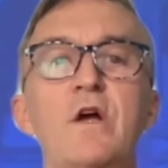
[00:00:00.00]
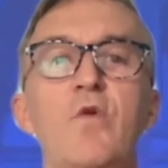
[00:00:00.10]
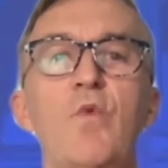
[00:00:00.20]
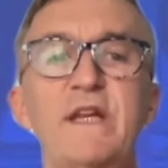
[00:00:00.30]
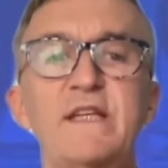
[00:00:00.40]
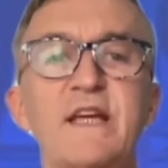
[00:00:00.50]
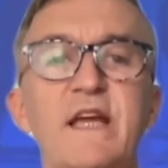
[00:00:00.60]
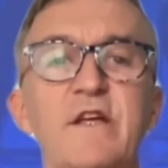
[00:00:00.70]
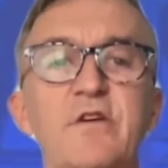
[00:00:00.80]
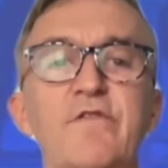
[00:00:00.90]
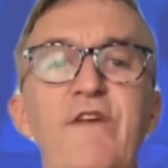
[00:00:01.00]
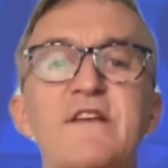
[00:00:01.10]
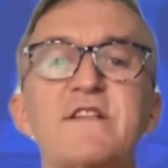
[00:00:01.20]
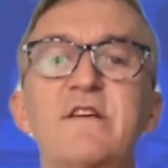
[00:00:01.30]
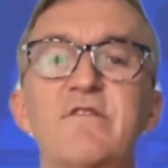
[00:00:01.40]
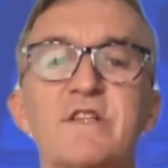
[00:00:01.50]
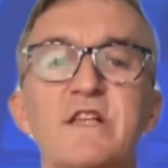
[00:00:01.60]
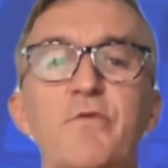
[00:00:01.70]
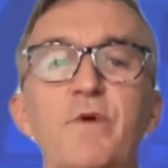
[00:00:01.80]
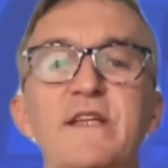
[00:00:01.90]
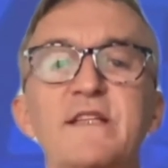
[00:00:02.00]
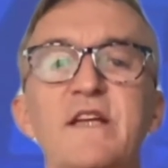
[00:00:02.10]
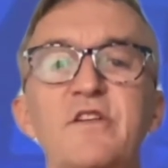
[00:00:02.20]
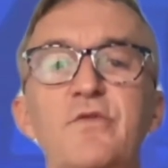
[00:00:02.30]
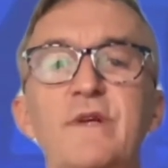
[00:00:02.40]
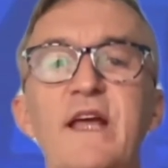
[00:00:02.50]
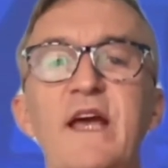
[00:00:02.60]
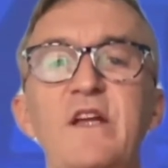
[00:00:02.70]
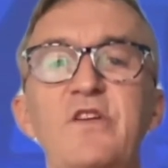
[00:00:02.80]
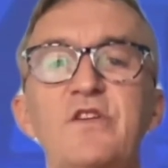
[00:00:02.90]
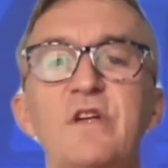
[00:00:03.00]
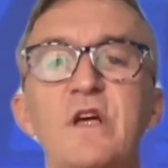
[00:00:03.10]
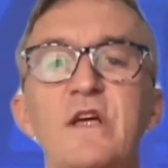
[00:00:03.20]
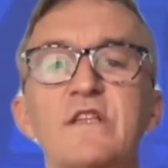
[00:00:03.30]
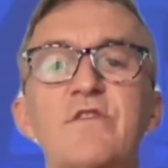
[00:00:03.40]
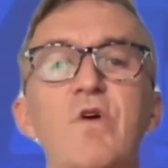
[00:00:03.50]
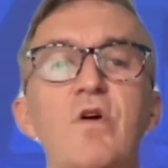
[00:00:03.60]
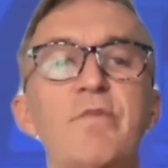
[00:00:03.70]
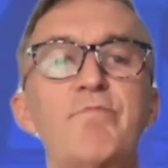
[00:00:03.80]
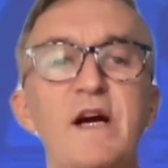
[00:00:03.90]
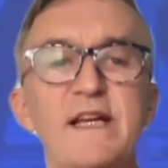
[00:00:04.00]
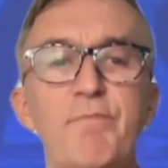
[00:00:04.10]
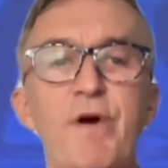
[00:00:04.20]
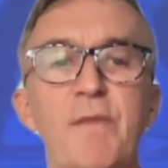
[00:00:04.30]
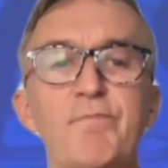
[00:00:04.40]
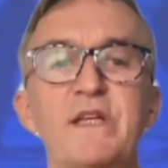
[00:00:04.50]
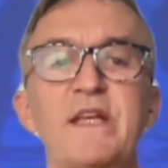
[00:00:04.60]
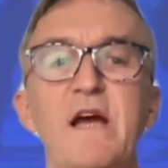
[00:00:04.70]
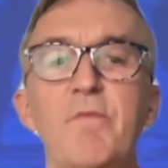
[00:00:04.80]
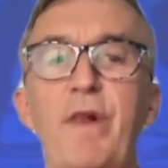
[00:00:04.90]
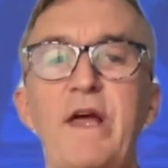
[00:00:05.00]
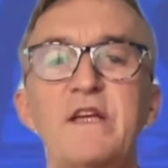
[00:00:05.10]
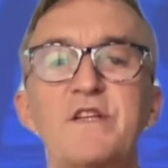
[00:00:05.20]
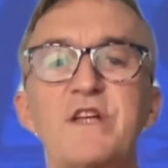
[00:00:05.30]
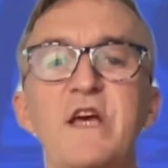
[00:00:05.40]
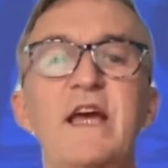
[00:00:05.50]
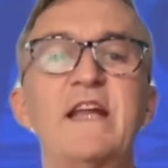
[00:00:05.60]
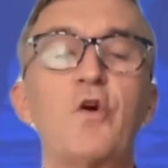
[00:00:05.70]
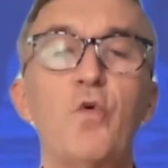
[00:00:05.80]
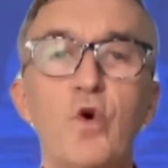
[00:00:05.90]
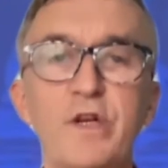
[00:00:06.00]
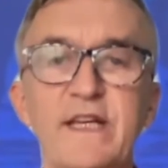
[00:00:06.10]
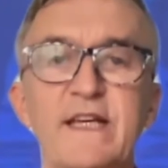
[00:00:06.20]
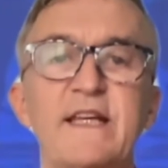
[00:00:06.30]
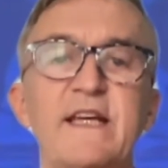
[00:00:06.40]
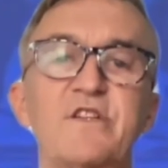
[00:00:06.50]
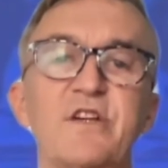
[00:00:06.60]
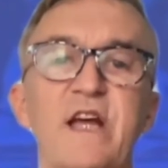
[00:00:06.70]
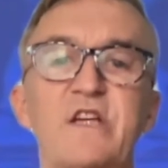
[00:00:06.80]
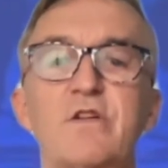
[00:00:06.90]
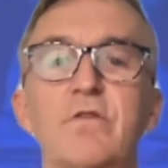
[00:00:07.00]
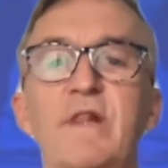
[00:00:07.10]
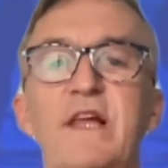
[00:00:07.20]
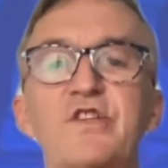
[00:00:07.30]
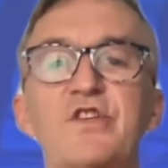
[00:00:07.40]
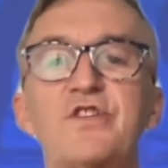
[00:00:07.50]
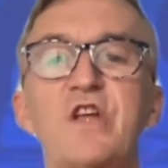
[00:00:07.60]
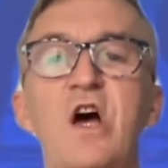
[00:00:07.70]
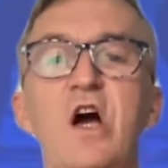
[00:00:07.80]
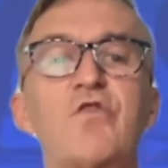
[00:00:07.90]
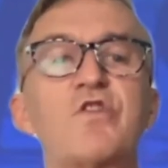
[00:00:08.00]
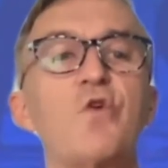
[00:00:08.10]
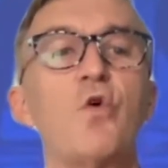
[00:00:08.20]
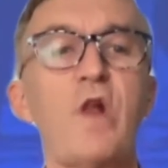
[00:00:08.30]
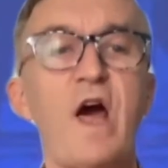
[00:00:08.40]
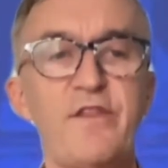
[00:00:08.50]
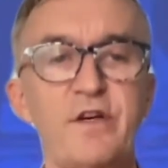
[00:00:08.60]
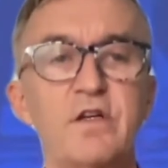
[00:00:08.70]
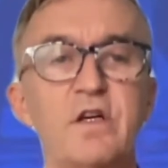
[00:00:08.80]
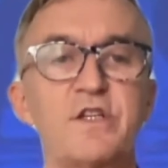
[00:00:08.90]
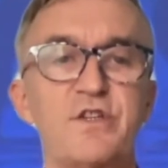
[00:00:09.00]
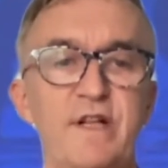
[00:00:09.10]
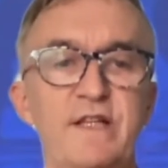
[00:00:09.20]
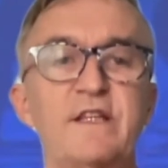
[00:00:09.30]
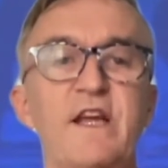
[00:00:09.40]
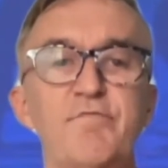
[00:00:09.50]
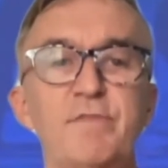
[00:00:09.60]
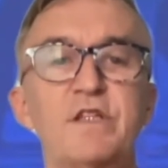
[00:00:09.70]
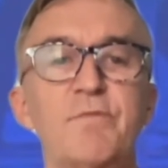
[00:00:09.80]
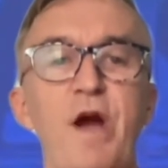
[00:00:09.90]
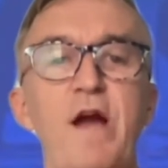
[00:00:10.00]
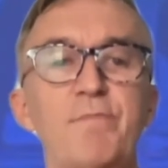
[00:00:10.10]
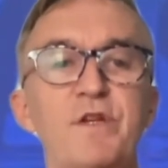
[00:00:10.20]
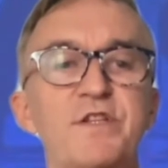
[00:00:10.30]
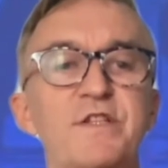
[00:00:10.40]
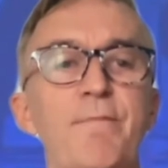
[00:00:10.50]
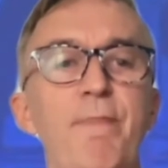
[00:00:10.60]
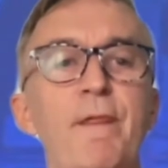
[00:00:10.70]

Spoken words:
One indicator of how seriously we intend to engage is the role that my department now plays in coordinating international relations across all other Australian government departments.